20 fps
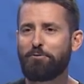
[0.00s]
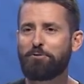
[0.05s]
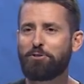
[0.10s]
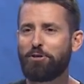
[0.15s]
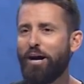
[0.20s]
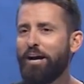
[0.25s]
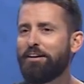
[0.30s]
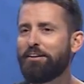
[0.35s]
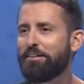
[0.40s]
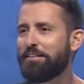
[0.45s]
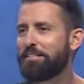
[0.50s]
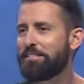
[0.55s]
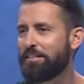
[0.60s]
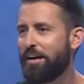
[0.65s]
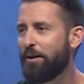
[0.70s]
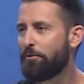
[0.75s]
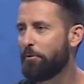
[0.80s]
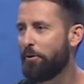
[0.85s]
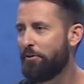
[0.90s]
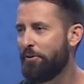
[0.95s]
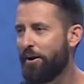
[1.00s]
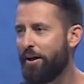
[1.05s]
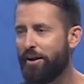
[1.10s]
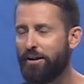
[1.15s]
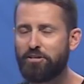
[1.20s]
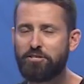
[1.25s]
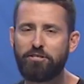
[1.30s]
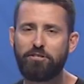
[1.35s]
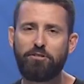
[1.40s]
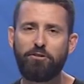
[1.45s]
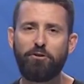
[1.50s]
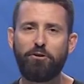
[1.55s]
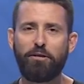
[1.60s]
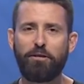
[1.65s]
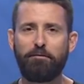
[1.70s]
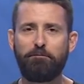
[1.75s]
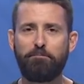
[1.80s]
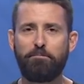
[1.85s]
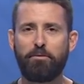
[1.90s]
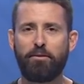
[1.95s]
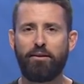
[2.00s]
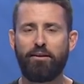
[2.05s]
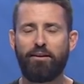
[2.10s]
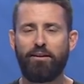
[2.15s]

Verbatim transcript: was trying to decide whether or not I should do it